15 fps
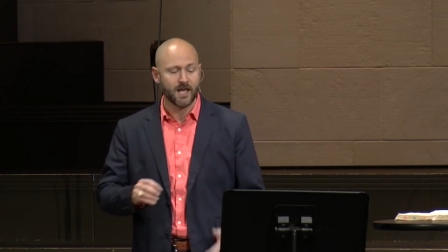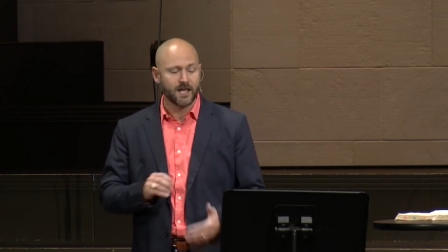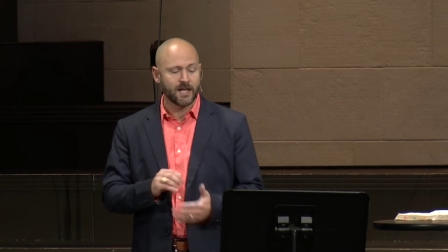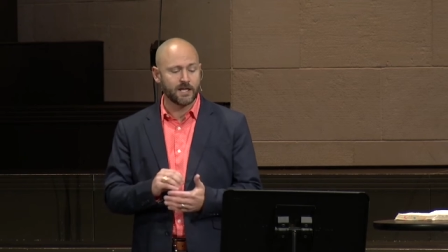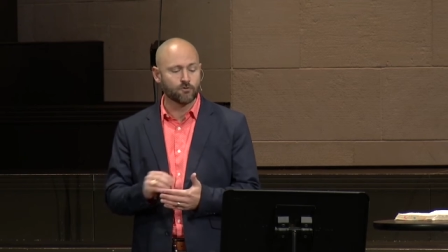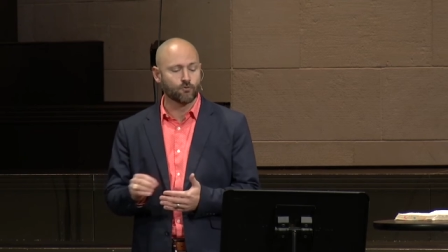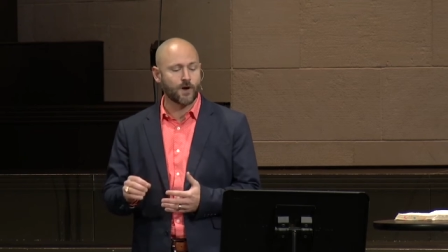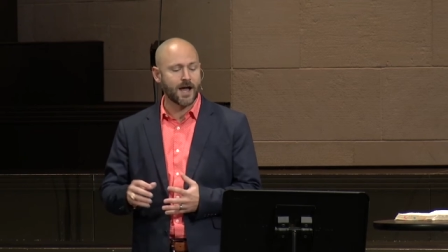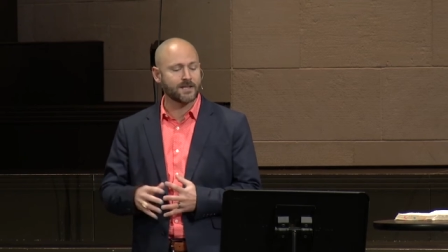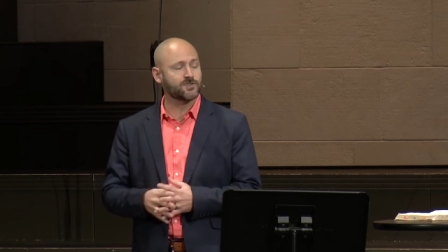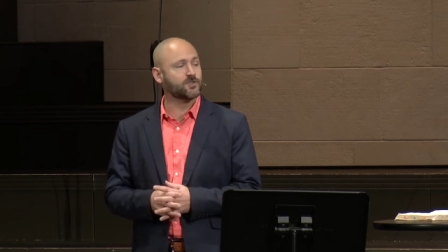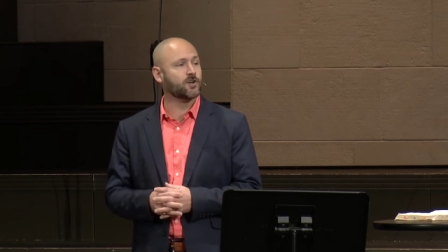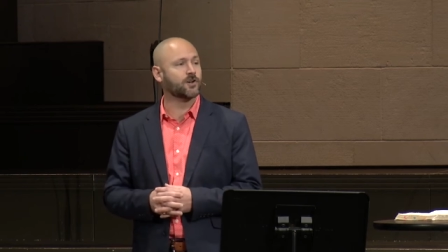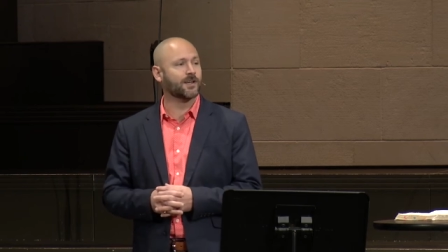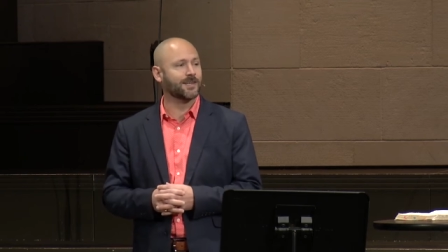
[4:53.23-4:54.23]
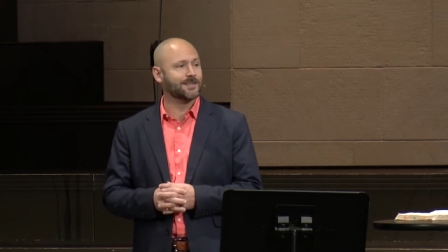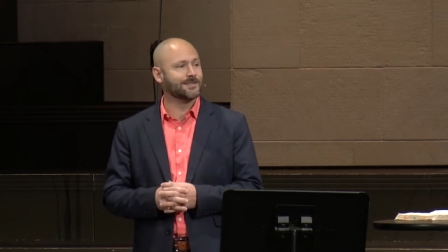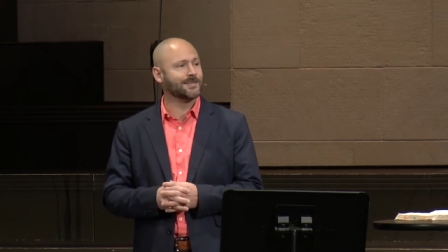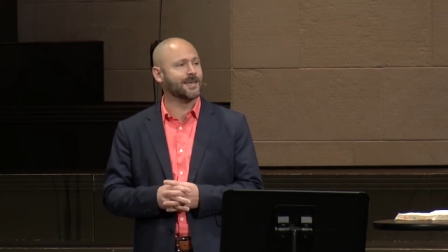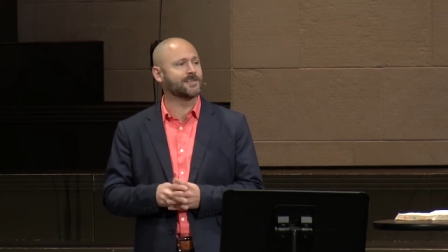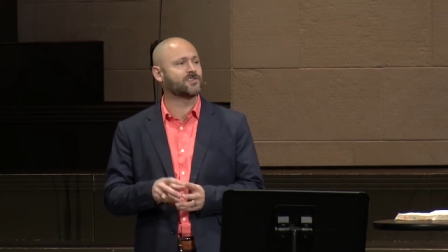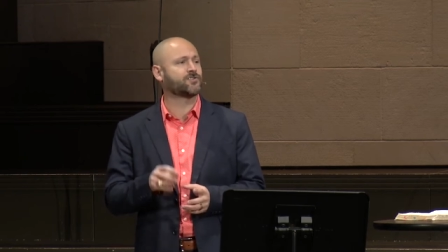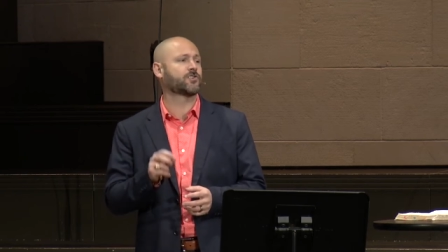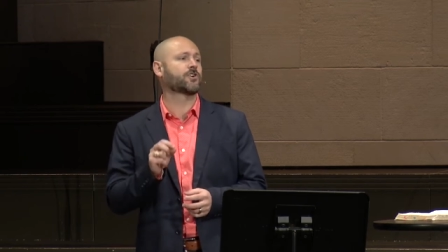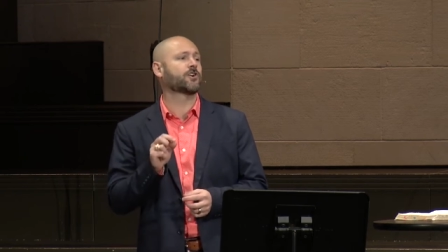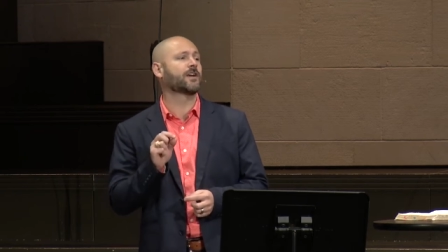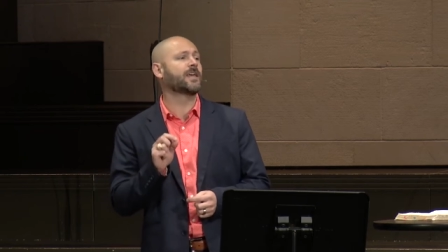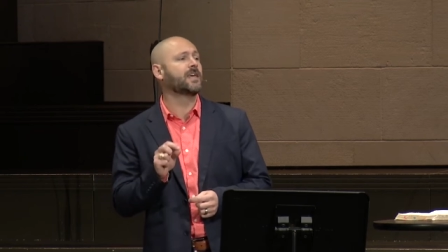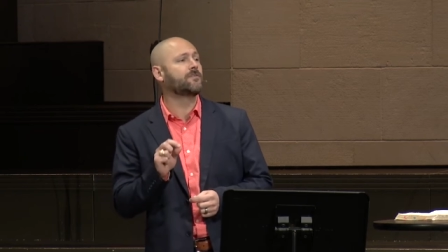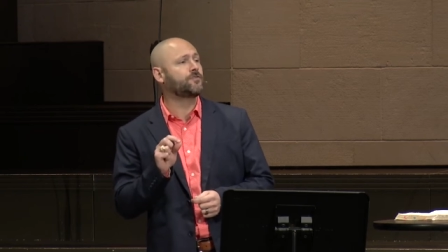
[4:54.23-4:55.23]
he writes her and he says to her,
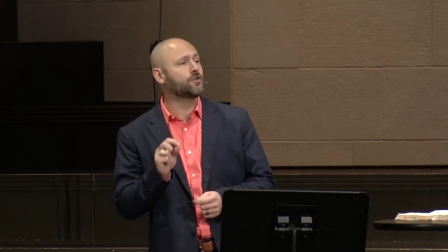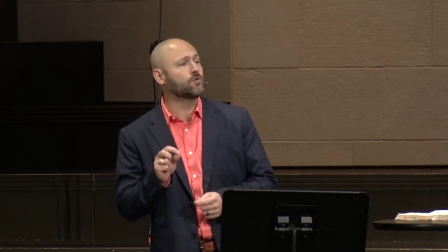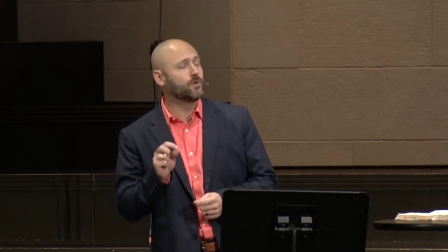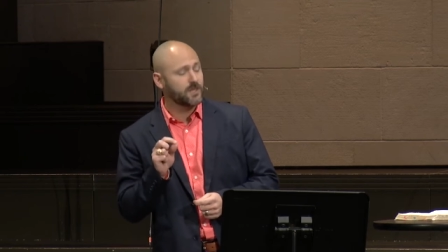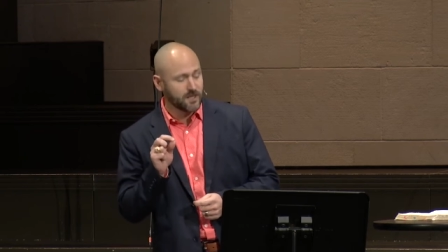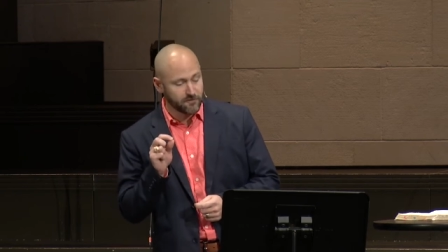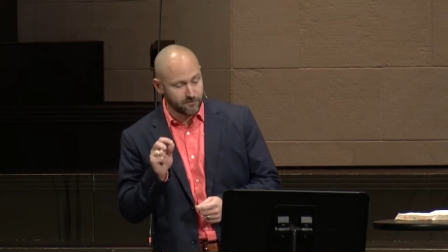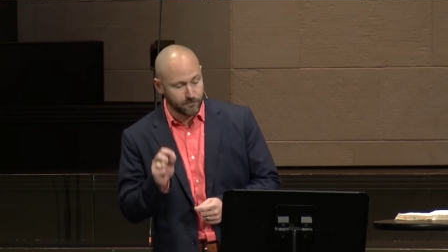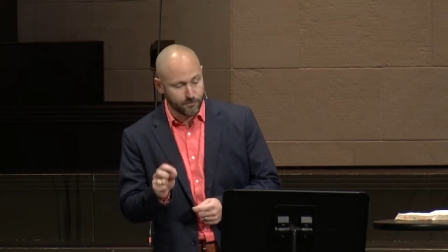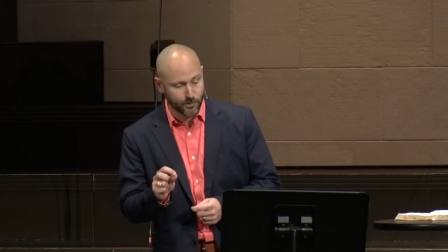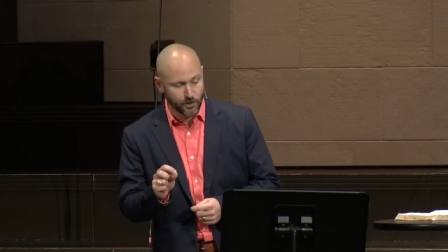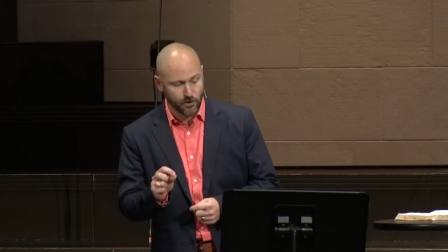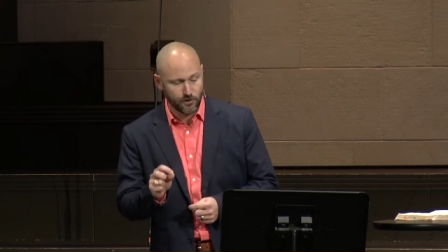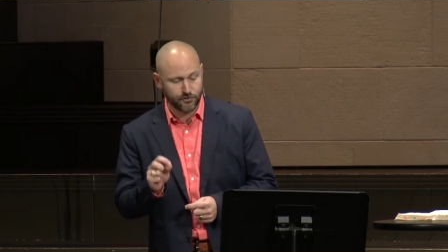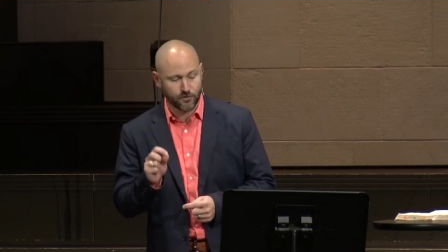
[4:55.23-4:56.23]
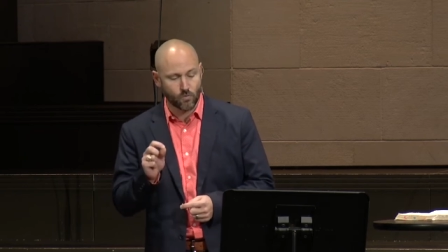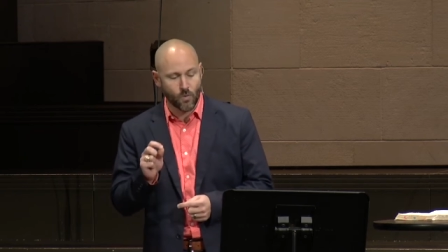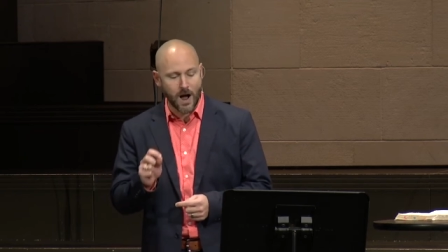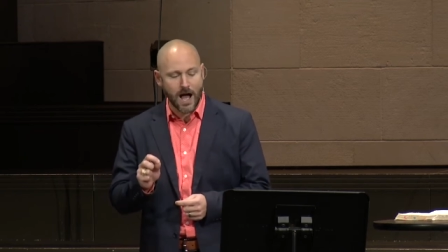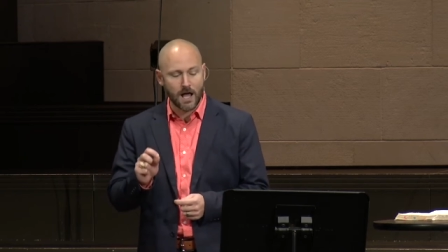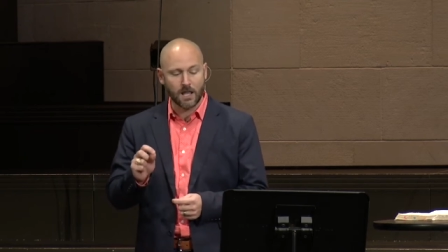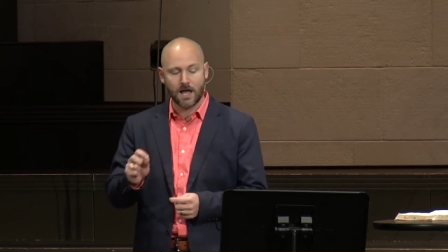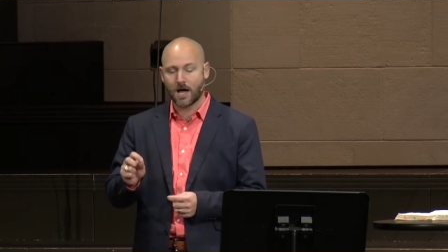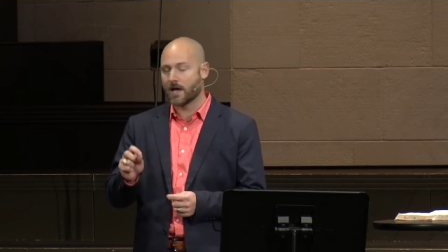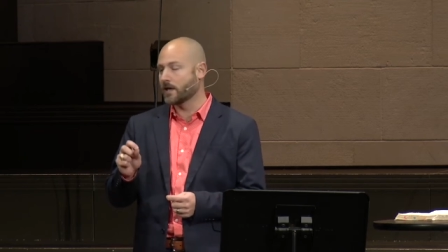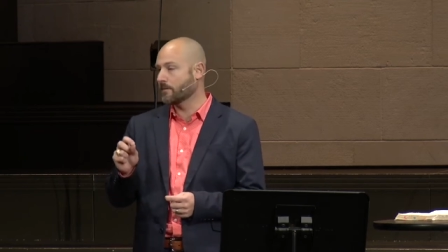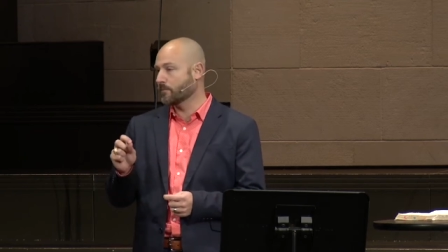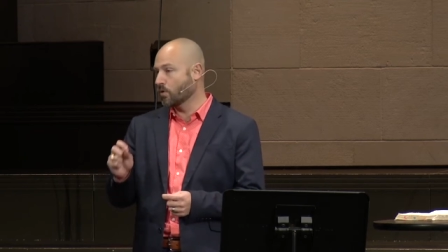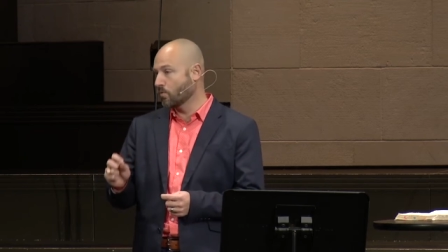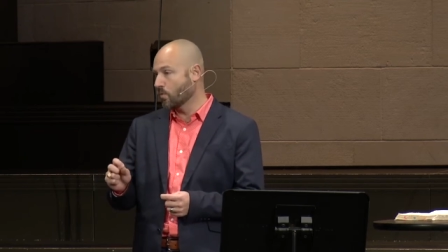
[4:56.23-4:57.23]
If you give birth while I
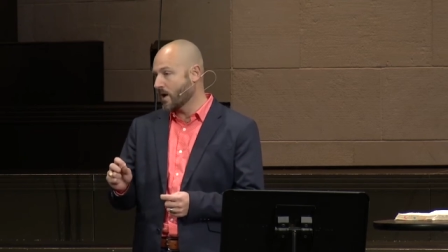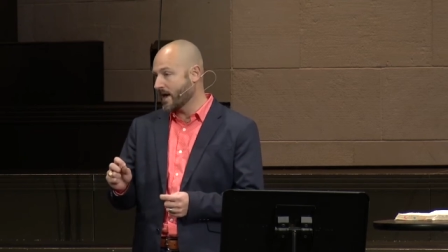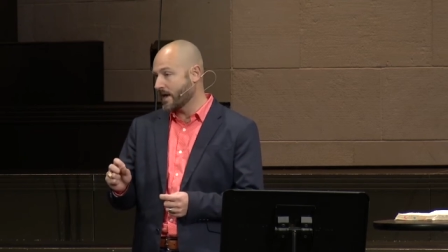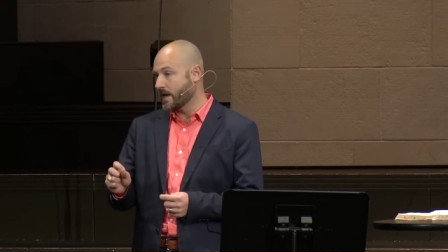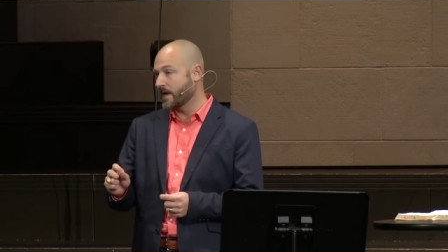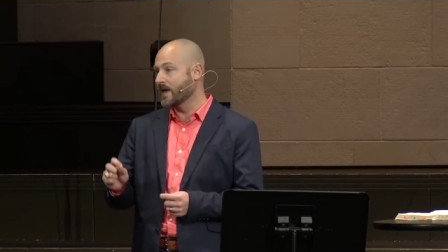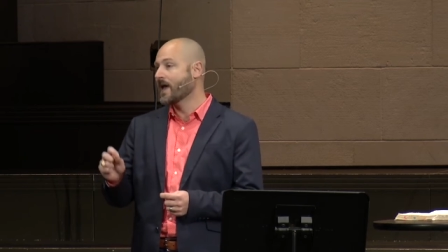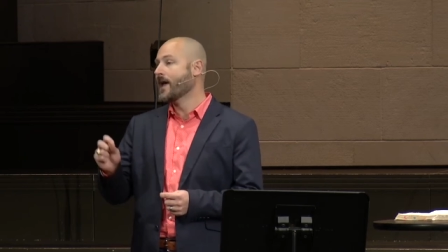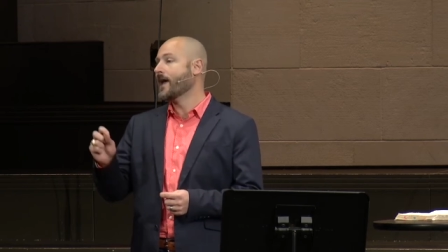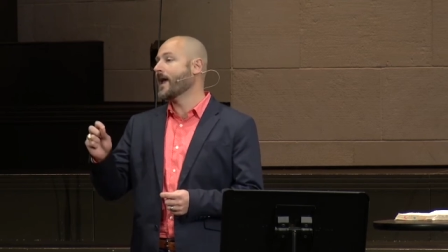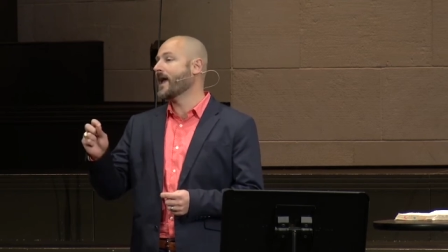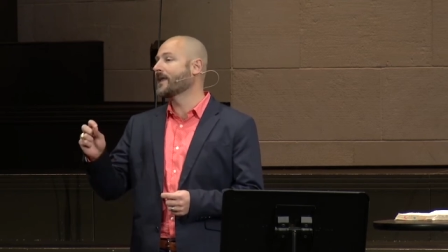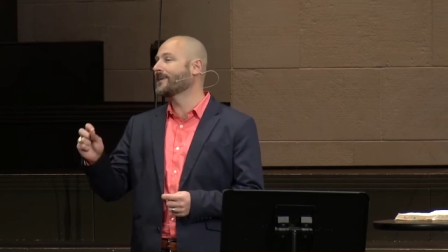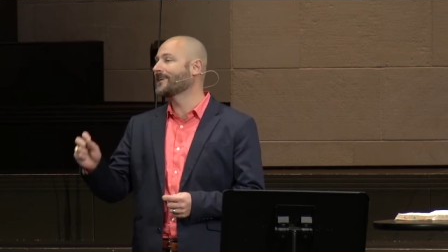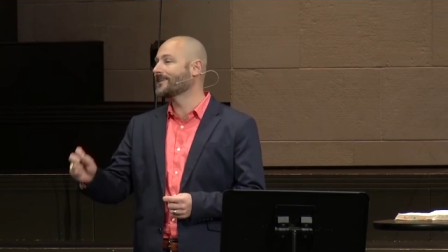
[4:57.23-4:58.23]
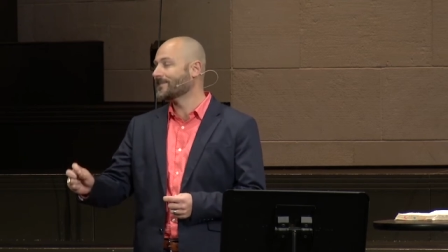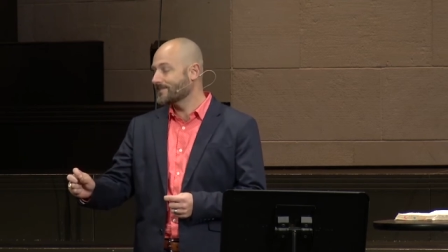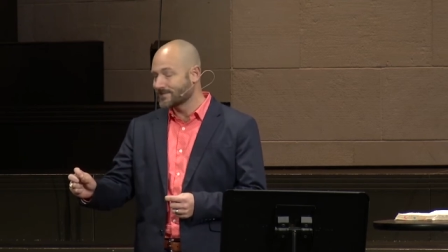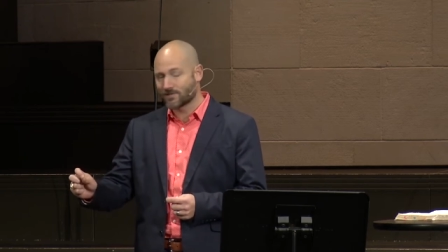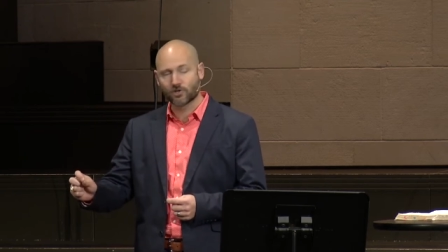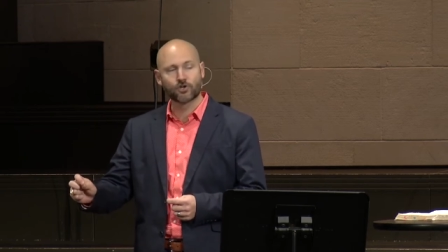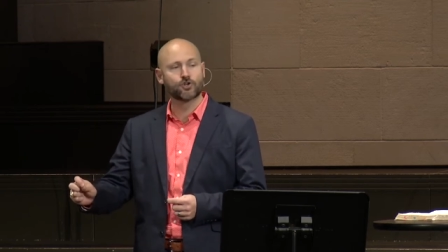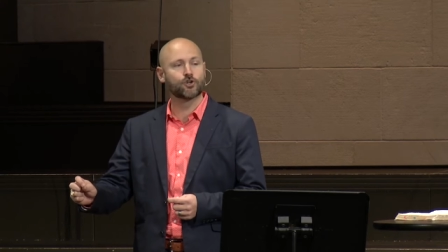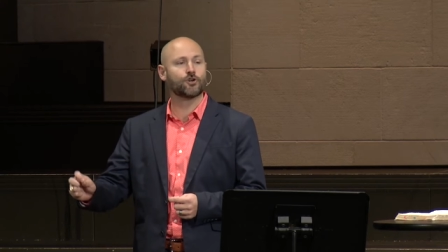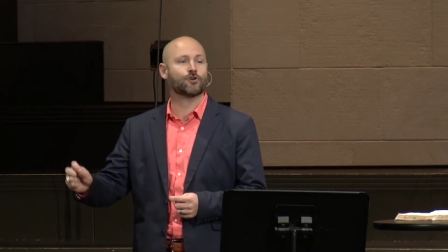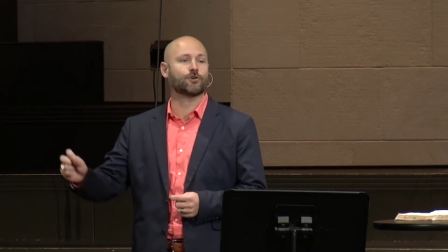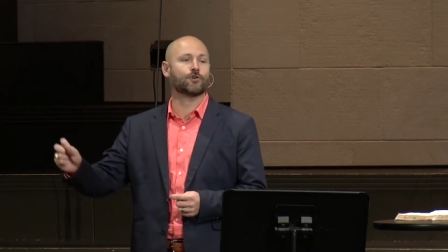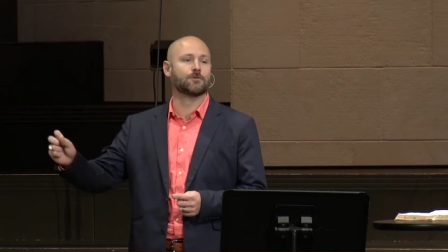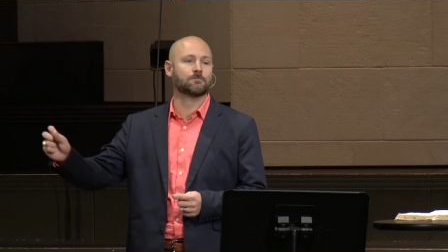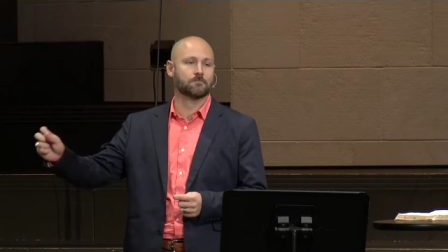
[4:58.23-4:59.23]
am away and it is a
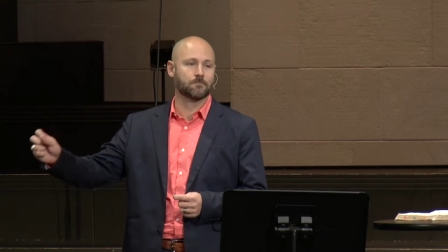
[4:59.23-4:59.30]
girl,